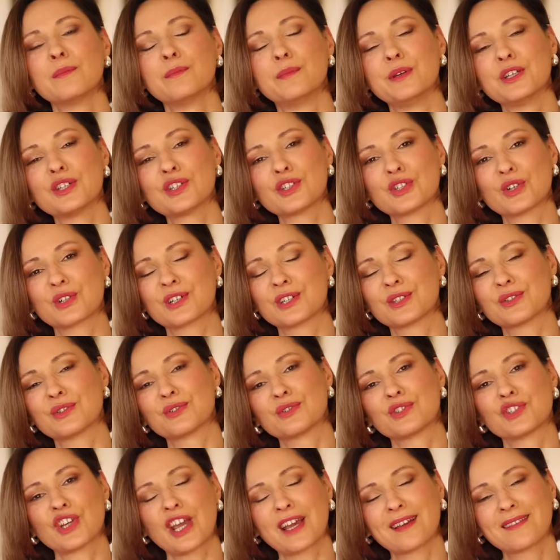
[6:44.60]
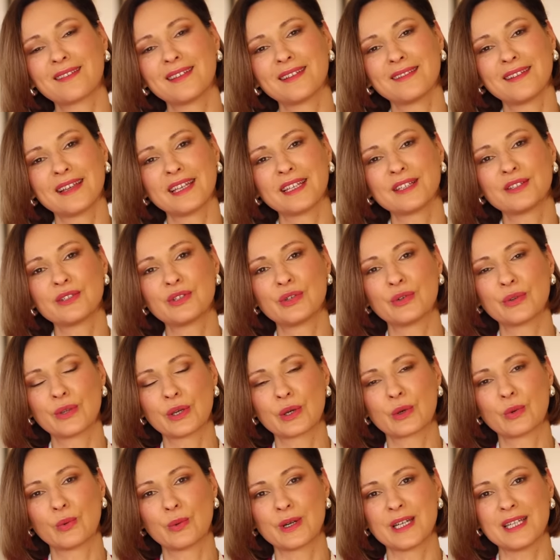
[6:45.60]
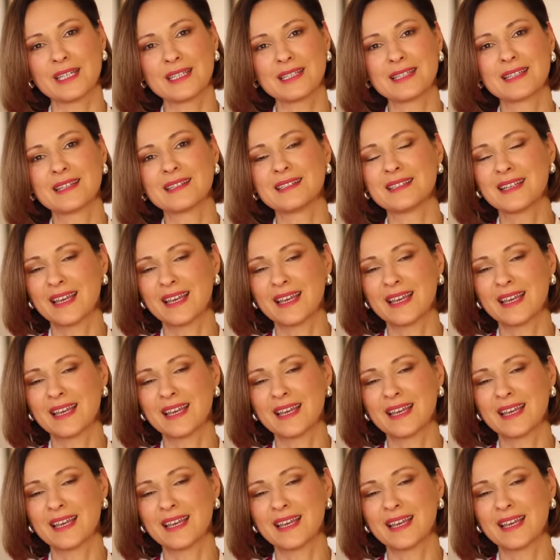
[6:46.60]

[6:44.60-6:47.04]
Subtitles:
Be sure to check the link to the quiz,